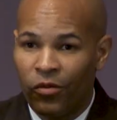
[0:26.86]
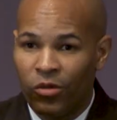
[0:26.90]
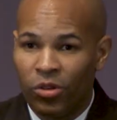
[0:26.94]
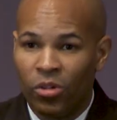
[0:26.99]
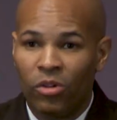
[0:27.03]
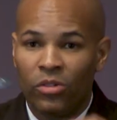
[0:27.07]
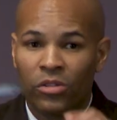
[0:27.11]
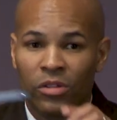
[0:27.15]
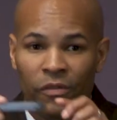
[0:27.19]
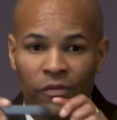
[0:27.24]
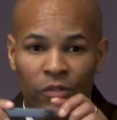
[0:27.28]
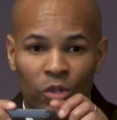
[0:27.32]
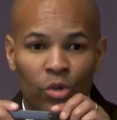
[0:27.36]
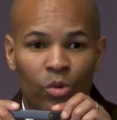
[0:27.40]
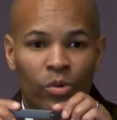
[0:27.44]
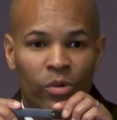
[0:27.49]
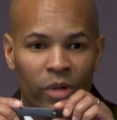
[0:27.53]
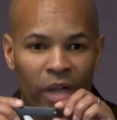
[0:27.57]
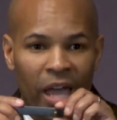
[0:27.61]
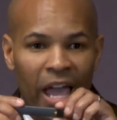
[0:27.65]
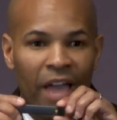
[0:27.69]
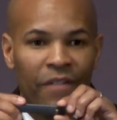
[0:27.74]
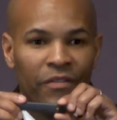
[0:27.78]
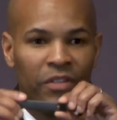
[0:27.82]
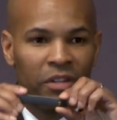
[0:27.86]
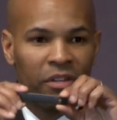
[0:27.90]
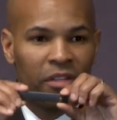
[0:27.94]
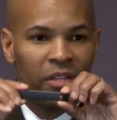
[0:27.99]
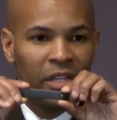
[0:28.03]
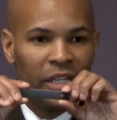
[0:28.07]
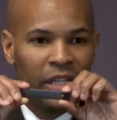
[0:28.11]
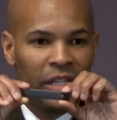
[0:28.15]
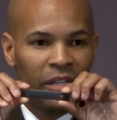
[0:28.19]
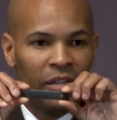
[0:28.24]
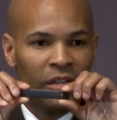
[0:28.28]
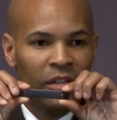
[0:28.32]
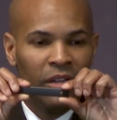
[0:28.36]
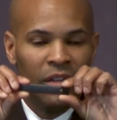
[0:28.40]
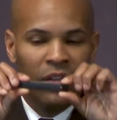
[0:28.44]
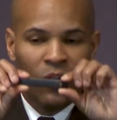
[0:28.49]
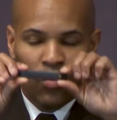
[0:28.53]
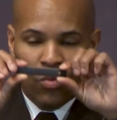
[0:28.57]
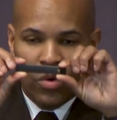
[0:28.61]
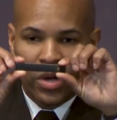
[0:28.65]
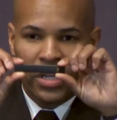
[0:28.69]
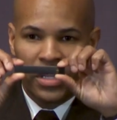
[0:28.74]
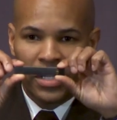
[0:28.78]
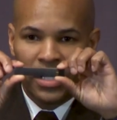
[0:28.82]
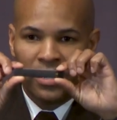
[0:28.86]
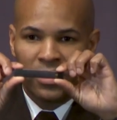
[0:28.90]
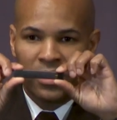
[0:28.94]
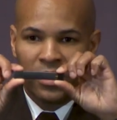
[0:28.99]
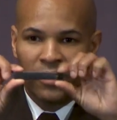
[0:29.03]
For those of you who haven't seen one of these